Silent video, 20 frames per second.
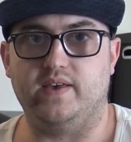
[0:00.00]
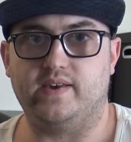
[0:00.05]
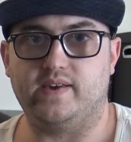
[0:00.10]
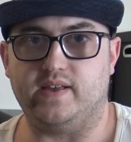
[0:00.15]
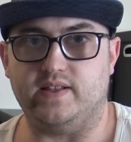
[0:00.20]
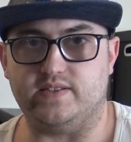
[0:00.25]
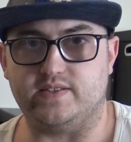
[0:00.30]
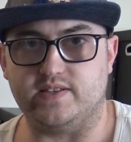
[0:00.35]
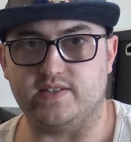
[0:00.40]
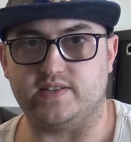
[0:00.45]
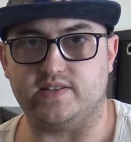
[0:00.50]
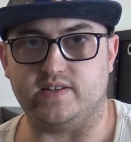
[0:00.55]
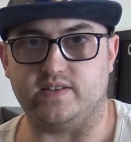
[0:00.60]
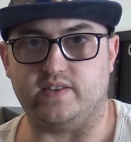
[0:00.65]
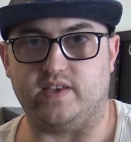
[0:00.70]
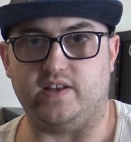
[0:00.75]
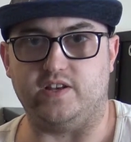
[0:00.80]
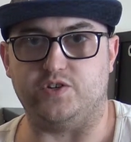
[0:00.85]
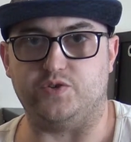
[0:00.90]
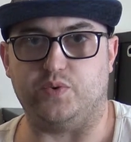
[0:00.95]

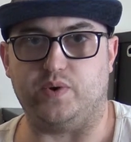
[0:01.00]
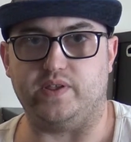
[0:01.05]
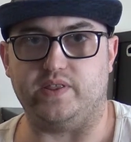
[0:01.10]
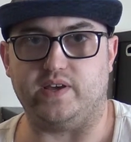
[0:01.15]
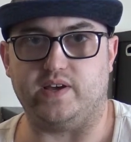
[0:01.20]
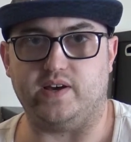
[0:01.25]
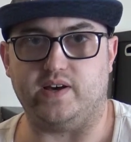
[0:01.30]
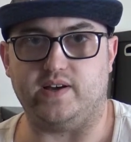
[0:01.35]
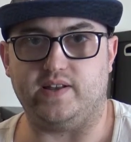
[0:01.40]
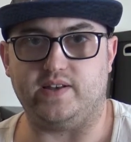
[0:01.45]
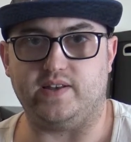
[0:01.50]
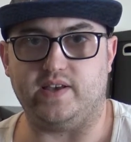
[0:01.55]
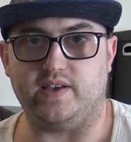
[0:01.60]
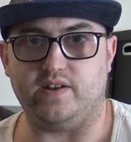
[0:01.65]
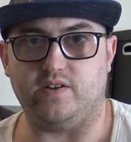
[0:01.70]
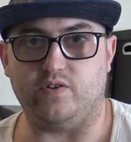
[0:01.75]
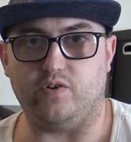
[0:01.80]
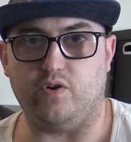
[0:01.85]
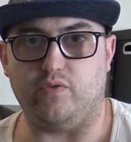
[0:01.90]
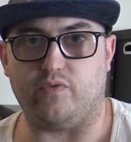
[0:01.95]
consistently enjoy the
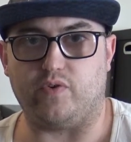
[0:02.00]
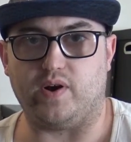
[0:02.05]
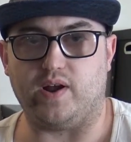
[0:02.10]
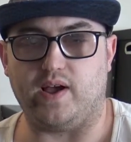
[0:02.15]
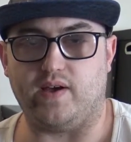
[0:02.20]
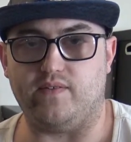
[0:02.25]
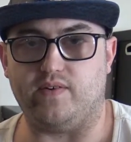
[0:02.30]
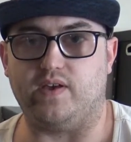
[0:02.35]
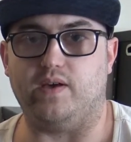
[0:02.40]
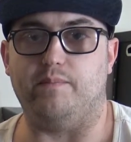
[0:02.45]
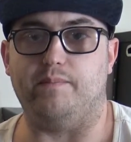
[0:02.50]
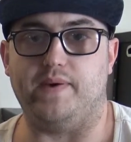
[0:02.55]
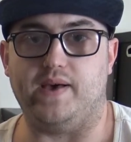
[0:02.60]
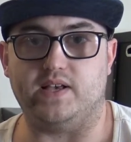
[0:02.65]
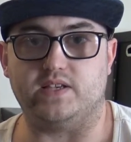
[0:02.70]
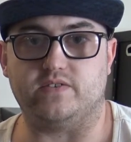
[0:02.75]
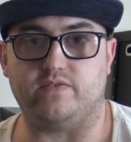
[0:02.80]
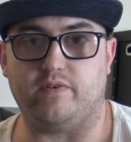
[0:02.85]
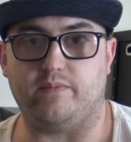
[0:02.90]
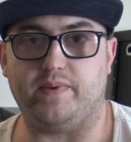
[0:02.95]
content over having a
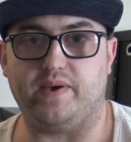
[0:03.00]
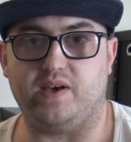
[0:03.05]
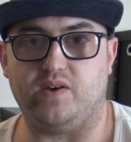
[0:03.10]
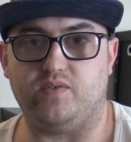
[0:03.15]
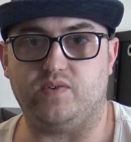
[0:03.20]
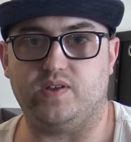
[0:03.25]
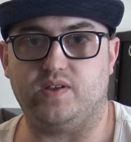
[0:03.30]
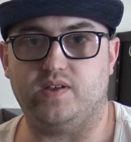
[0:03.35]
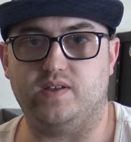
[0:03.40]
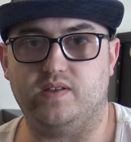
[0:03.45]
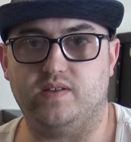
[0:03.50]
massive amount.